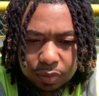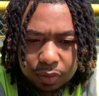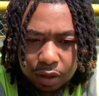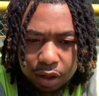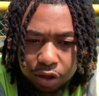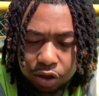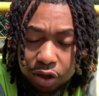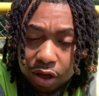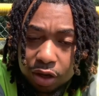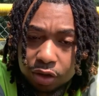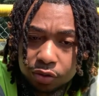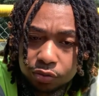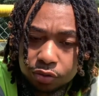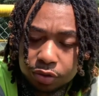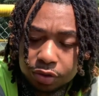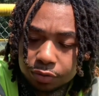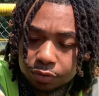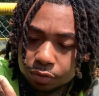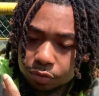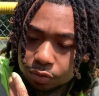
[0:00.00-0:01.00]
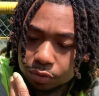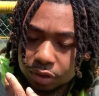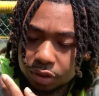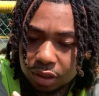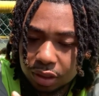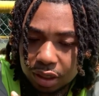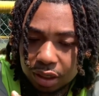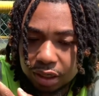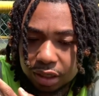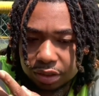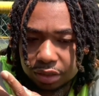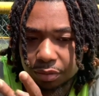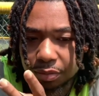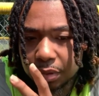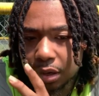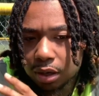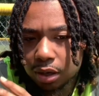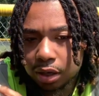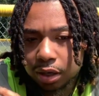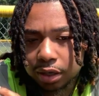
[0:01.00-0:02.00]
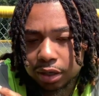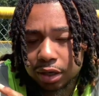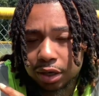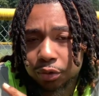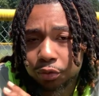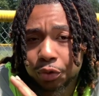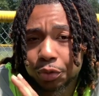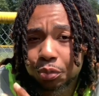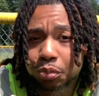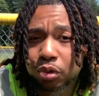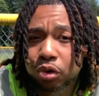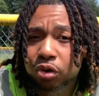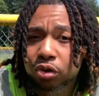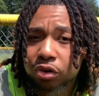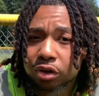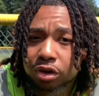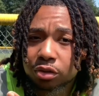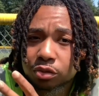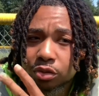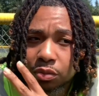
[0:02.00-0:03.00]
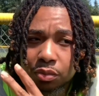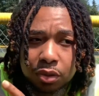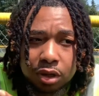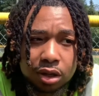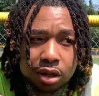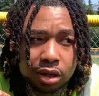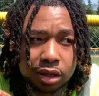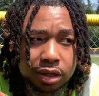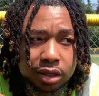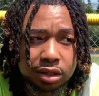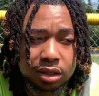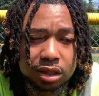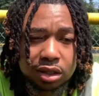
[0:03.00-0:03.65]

you got to realign your mind and reprogram your mind,